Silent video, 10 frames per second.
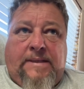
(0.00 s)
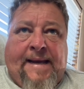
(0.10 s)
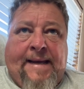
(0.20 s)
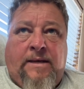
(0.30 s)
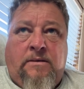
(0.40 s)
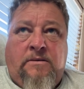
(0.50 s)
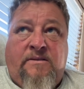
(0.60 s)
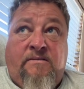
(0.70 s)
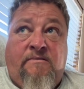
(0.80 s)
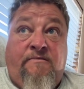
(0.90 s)
and
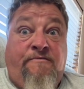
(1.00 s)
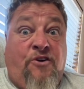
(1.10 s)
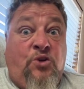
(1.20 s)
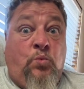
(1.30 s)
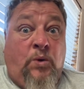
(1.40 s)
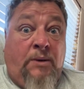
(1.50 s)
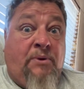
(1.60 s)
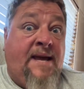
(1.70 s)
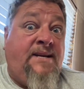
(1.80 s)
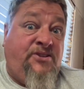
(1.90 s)
von
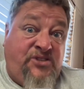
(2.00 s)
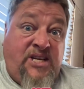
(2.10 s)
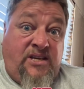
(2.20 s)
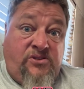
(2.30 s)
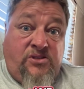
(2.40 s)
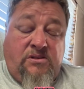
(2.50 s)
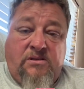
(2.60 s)
Willebrand disease.